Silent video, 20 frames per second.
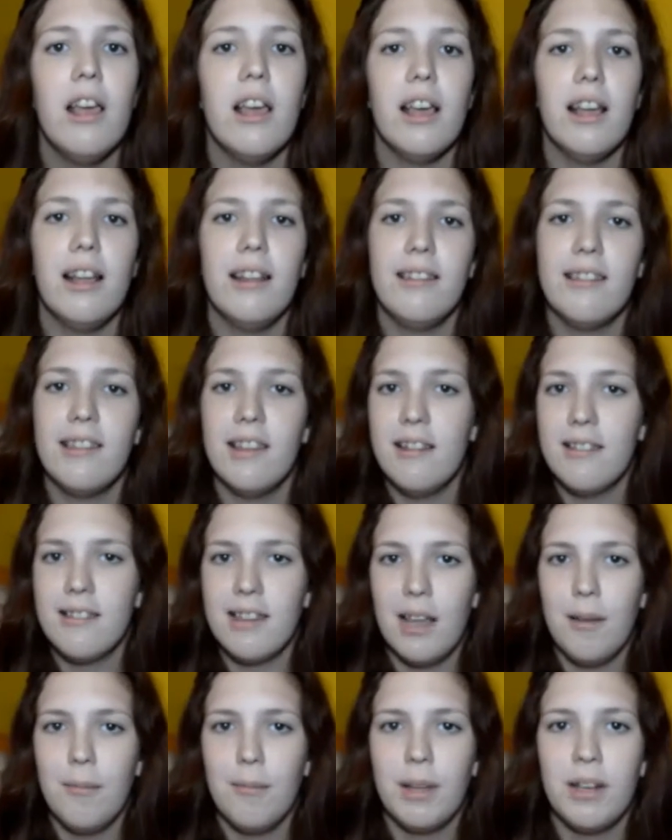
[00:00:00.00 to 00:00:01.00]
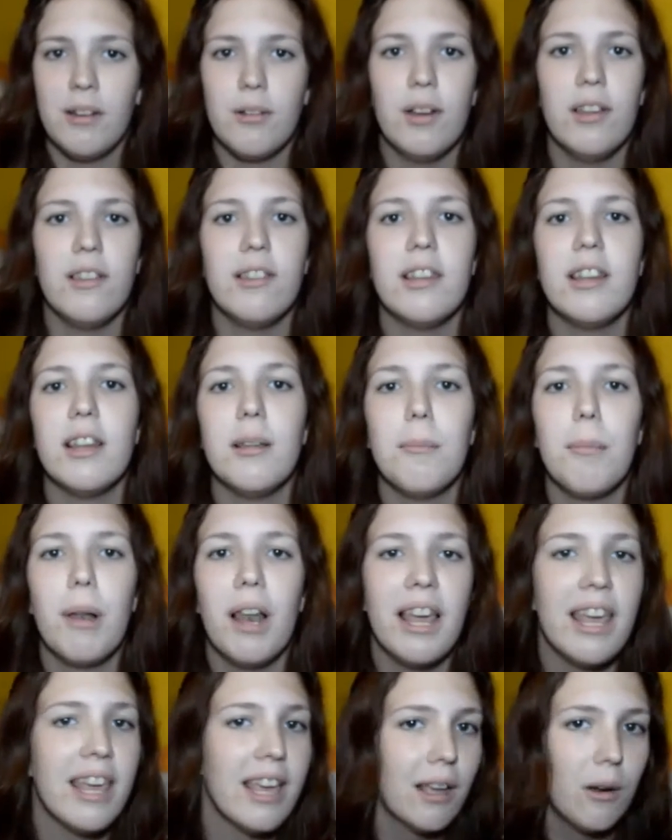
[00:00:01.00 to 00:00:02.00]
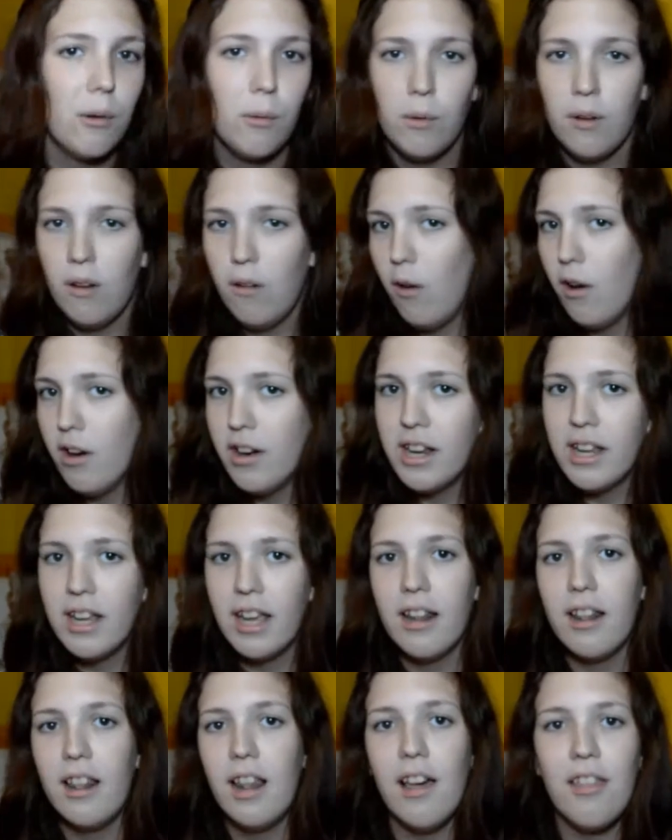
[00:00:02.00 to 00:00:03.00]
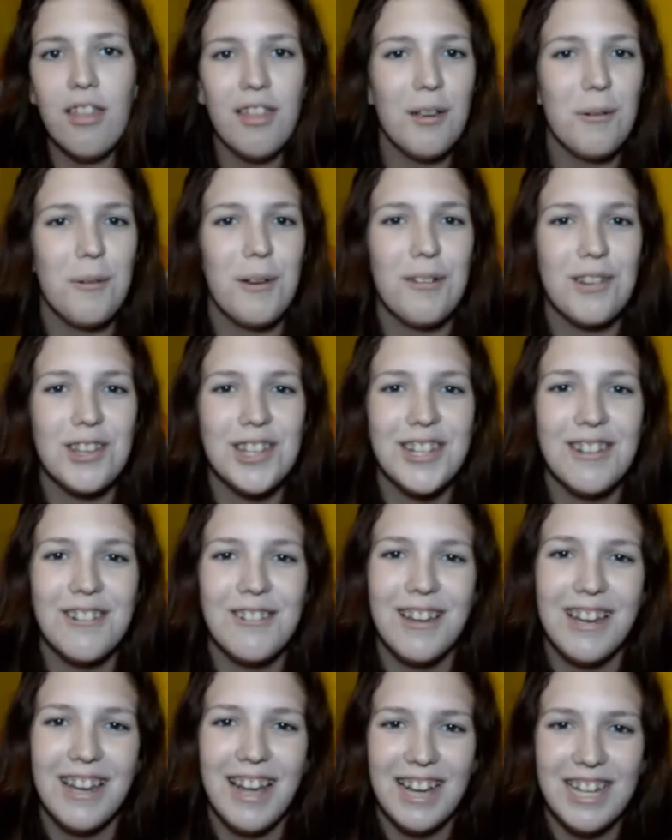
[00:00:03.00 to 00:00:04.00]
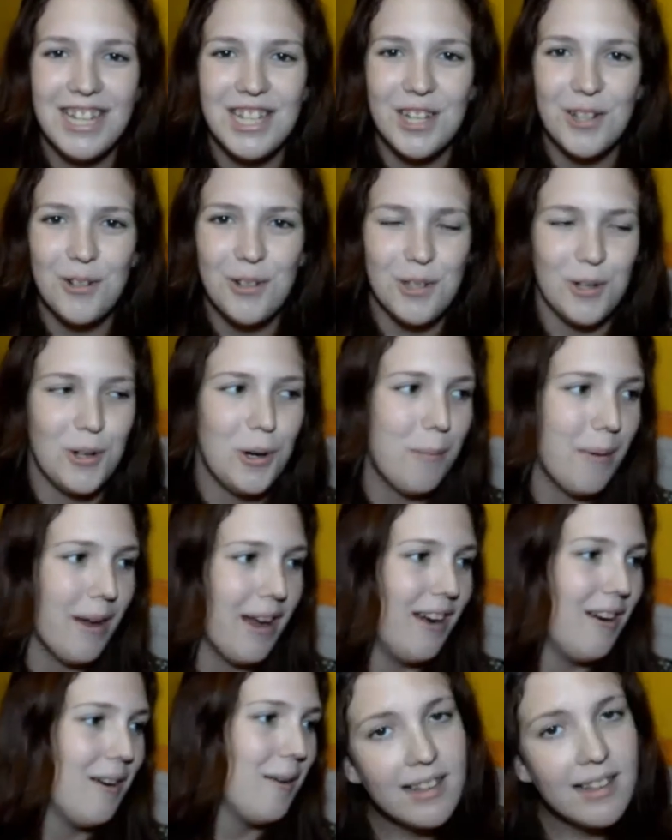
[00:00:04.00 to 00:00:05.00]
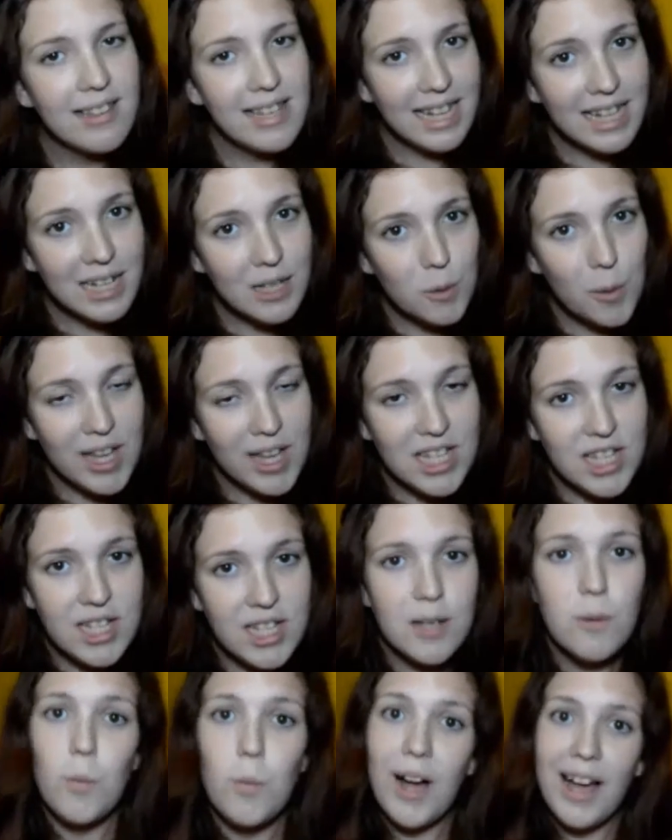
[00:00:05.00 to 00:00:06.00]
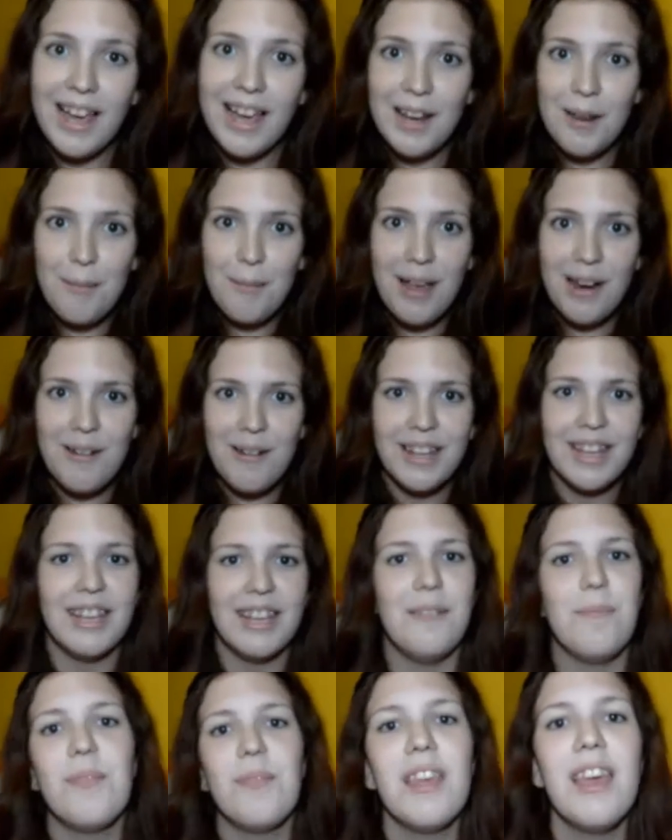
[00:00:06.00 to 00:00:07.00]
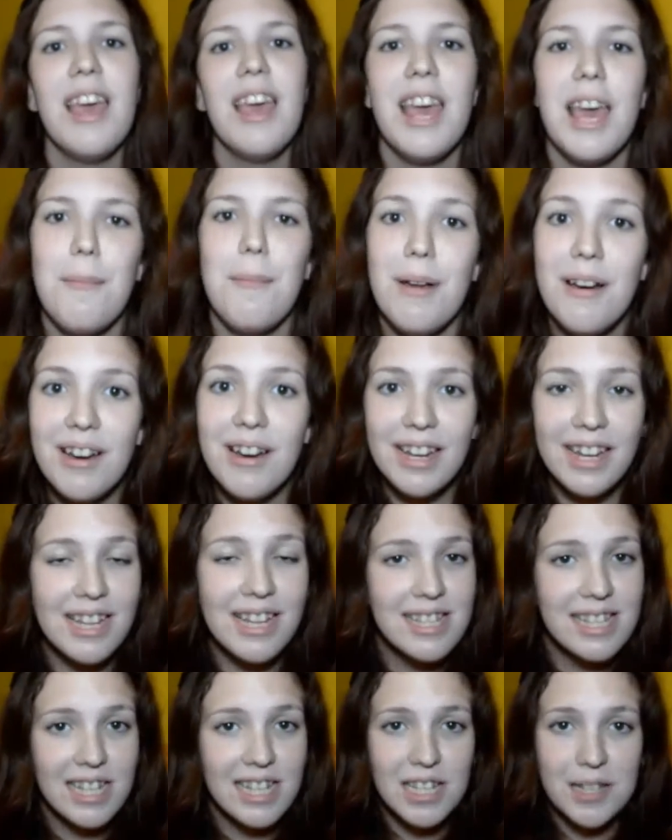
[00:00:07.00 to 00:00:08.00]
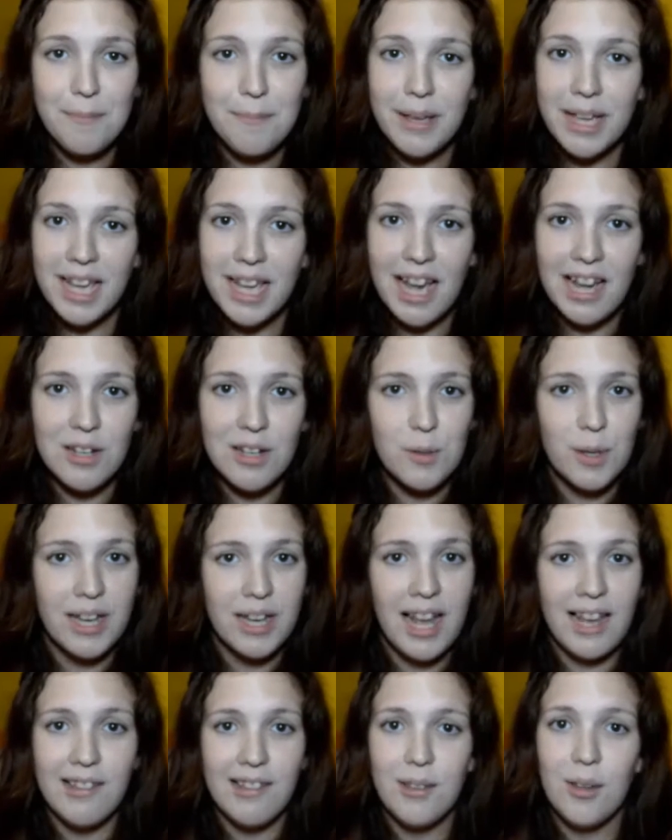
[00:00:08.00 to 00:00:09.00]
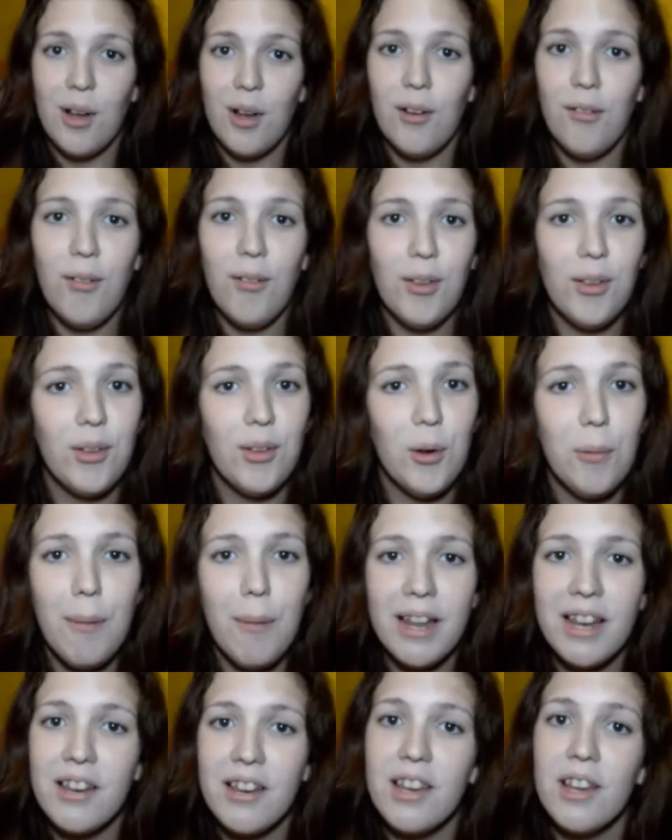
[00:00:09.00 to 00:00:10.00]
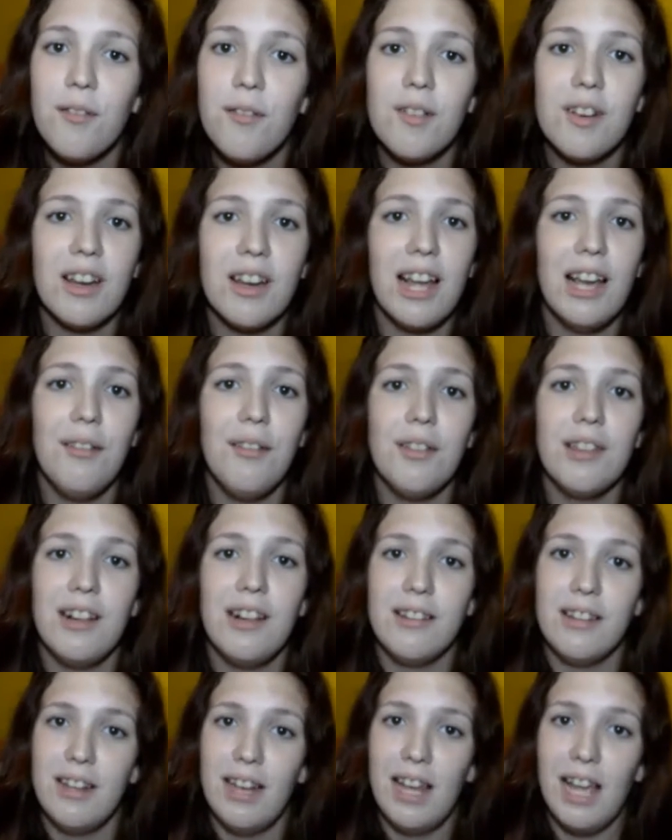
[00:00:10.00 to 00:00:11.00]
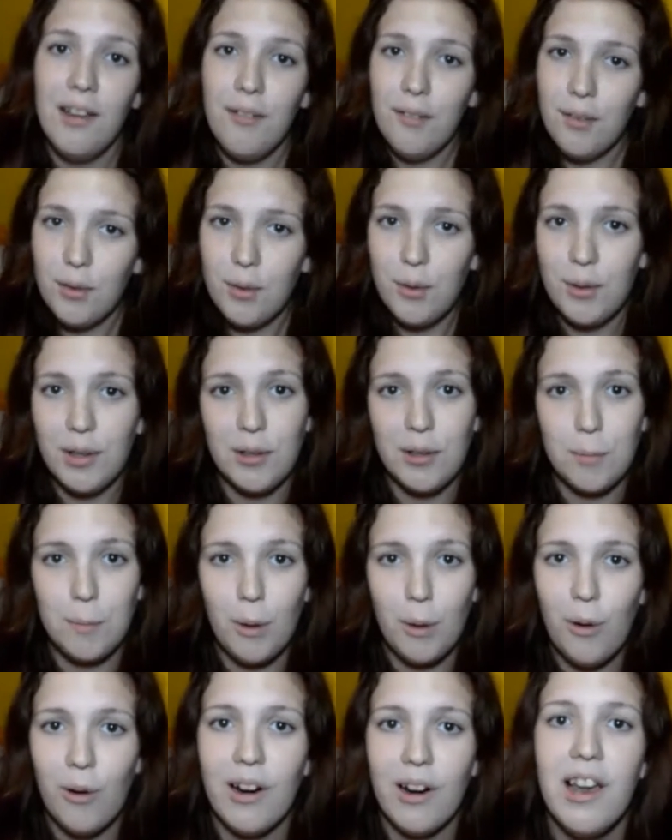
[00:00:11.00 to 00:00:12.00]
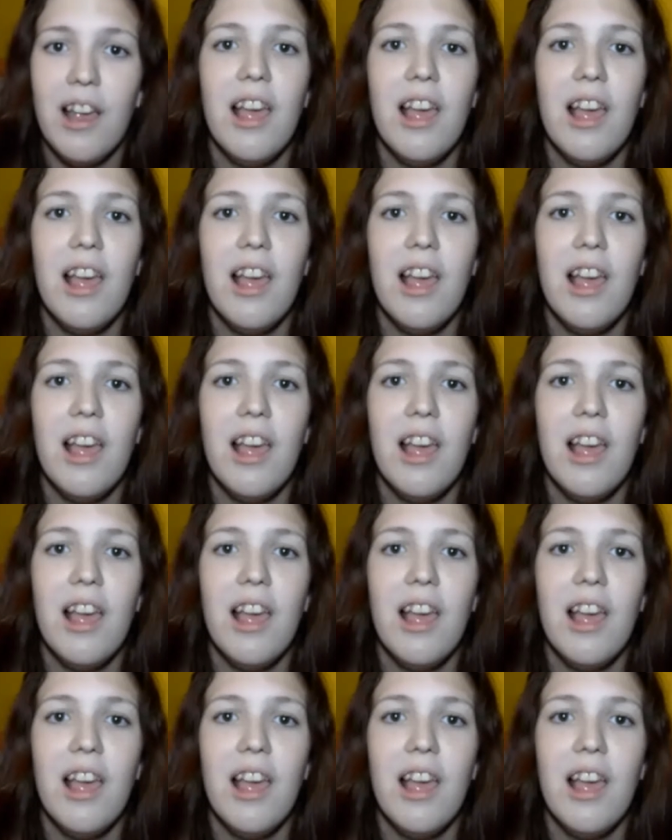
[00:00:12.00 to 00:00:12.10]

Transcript: And since I'm interested in playing and learning and laughing with children, I chose au pair. Second question, why in America? America is such a big country and has to offer so many different lifestyles and lives to explore.